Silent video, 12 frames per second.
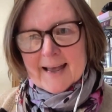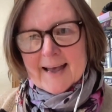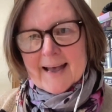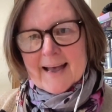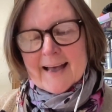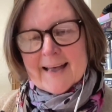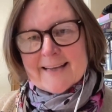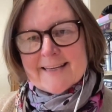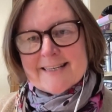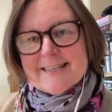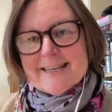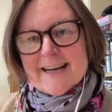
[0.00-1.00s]

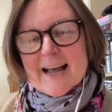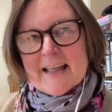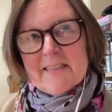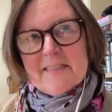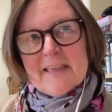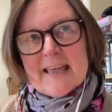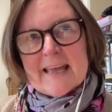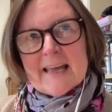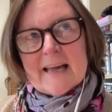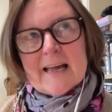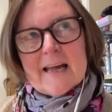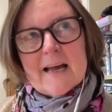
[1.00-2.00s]
And I think
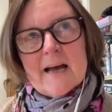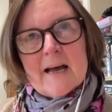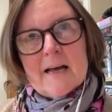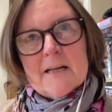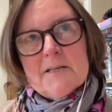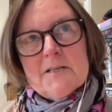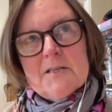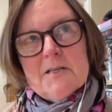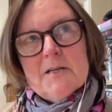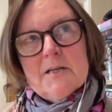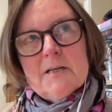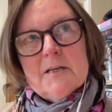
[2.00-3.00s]

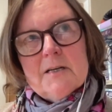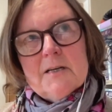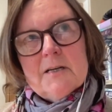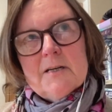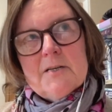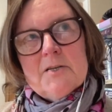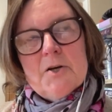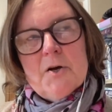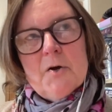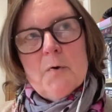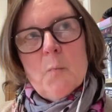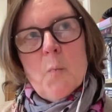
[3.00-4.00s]
to
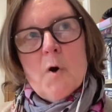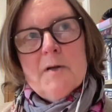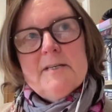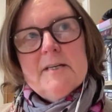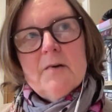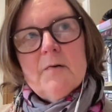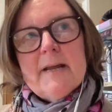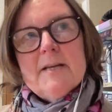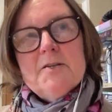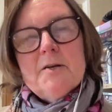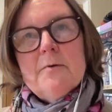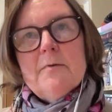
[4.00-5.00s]
what degree
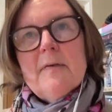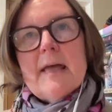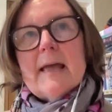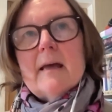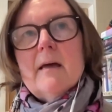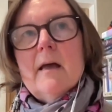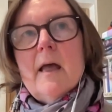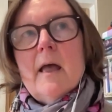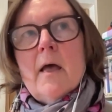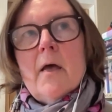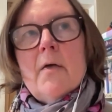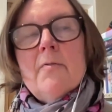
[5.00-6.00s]
do you think
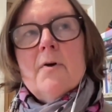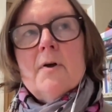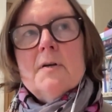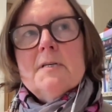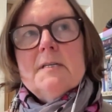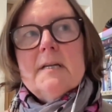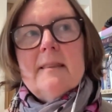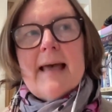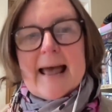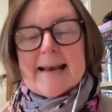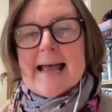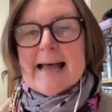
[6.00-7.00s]
that
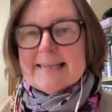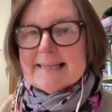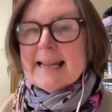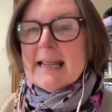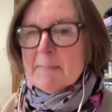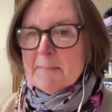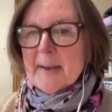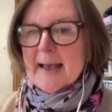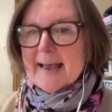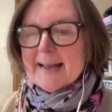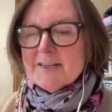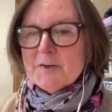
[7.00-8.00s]
had an
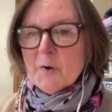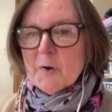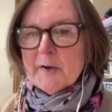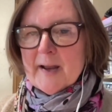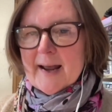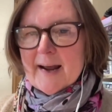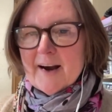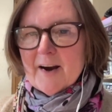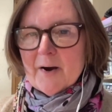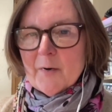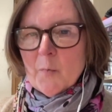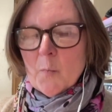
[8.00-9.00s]
impact on
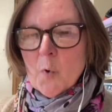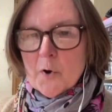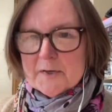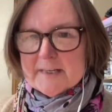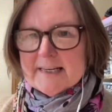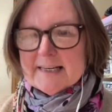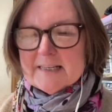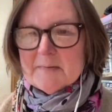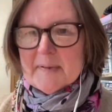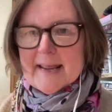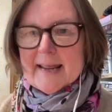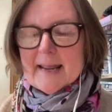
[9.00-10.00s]
our wanting to
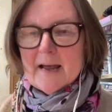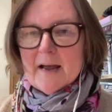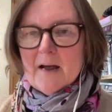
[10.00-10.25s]
be